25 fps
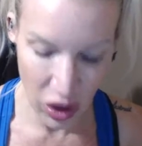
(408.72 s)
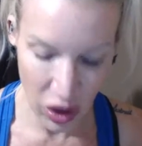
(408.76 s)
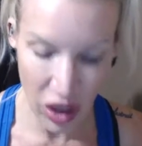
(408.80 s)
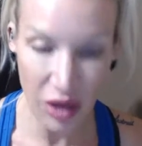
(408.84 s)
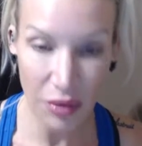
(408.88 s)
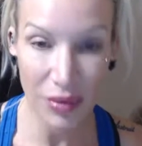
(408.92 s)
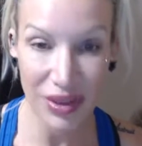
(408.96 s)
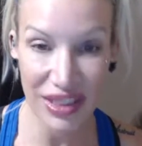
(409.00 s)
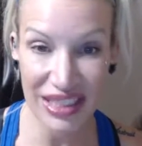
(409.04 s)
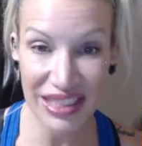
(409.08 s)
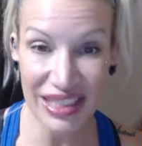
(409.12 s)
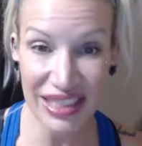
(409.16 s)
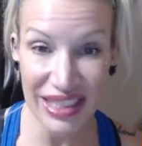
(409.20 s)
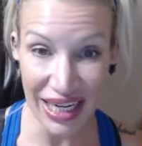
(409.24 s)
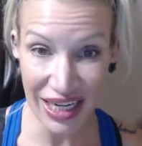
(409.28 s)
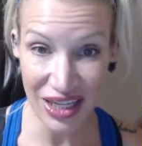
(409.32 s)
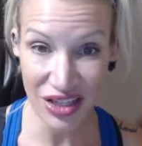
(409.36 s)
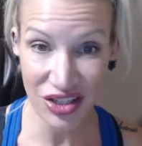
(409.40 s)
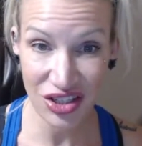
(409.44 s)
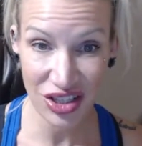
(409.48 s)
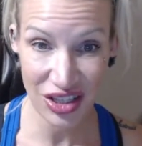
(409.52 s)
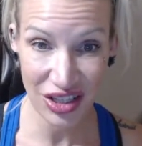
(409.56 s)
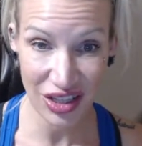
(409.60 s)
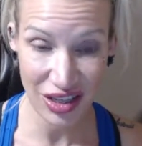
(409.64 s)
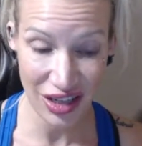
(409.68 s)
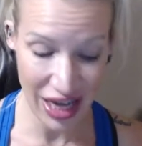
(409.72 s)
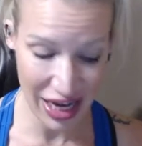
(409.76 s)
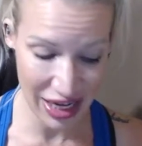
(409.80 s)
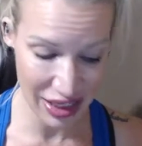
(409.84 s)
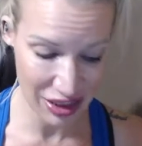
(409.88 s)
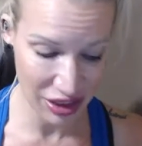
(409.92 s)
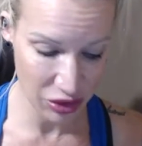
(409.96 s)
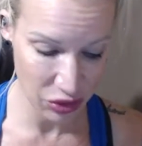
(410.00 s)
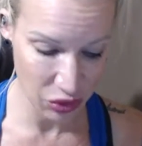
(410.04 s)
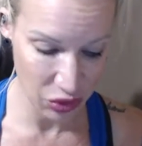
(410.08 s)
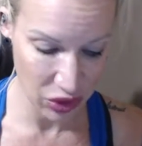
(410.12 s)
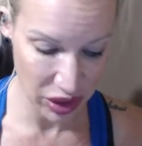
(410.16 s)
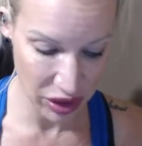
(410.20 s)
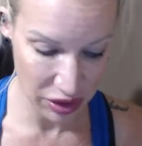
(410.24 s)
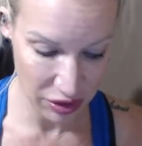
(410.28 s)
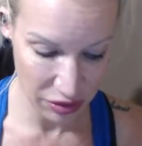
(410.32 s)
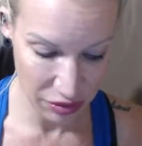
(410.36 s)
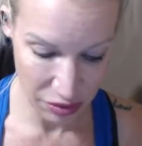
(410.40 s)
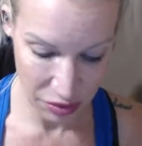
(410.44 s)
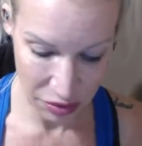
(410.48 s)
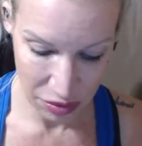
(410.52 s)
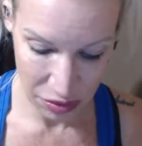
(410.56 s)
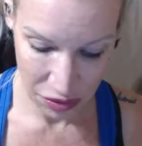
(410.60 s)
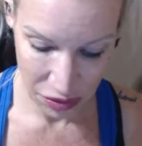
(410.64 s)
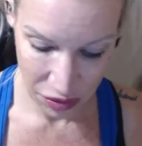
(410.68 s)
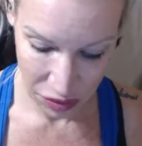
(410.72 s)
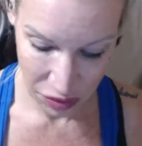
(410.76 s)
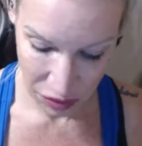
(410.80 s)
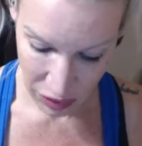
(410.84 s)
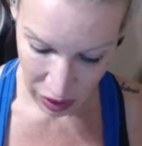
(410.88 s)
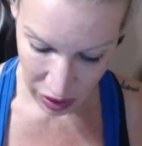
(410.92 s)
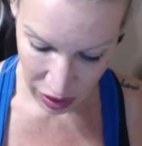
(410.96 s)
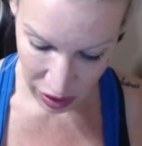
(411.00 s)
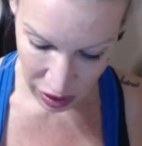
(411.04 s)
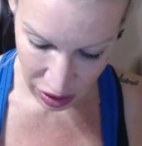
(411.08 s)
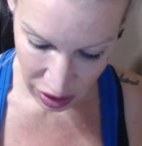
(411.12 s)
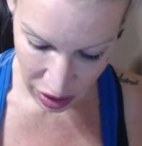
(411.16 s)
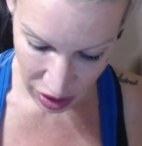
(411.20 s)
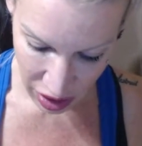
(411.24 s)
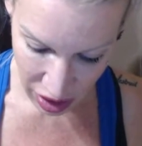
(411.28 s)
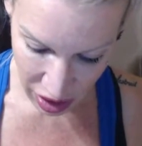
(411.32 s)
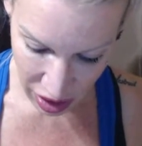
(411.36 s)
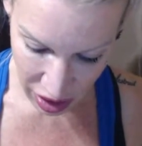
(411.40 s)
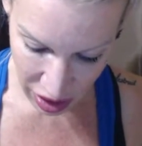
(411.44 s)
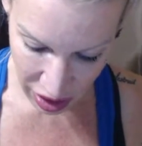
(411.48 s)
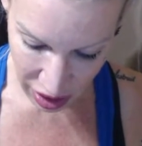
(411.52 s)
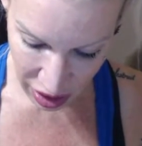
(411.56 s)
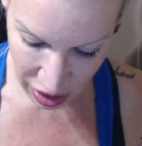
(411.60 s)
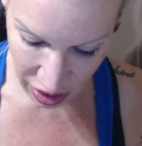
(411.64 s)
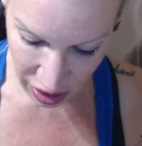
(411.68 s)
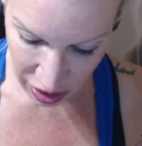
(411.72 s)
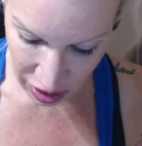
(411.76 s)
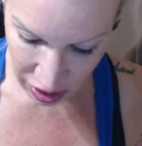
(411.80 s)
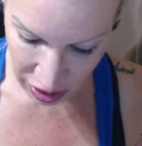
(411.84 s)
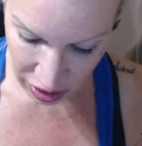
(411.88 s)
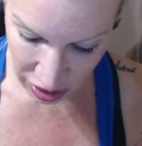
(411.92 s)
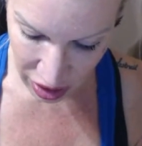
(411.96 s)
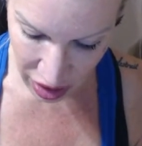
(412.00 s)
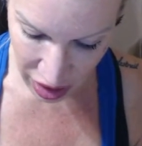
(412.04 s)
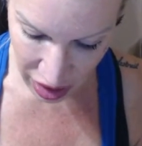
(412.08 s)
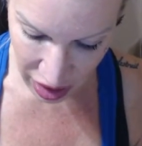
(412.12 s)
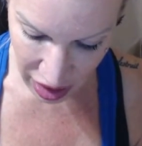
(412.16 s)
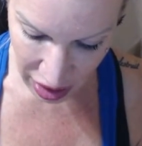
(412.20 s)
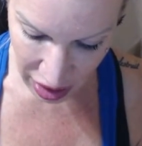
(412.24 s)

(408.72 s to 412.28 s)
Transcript: well, my second to the last one is